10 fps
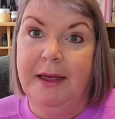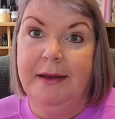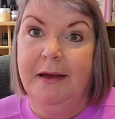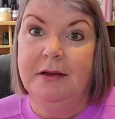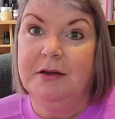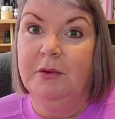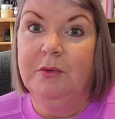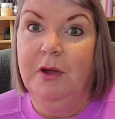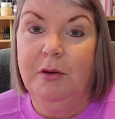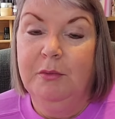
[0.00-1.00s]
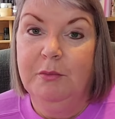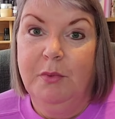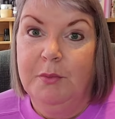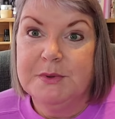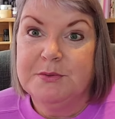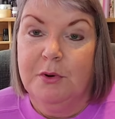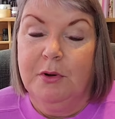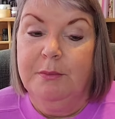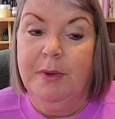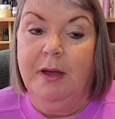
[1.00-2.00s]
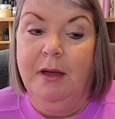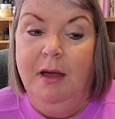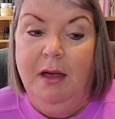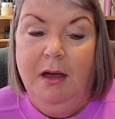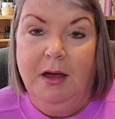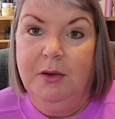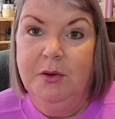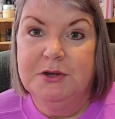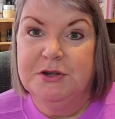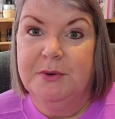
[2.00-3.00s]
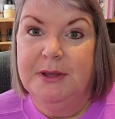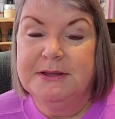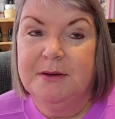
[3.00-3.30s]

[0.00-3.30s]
and I don't know what was wrong, but I couldn't do it.